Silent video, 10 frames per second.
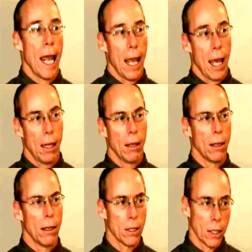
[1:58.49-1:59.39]

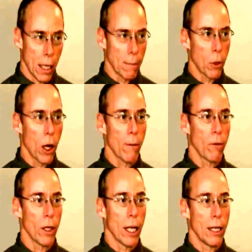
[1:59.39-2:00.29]
And it's a
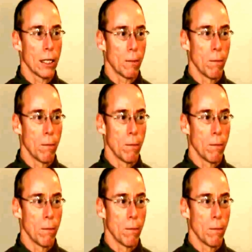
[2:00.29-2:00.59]
nonprofit, and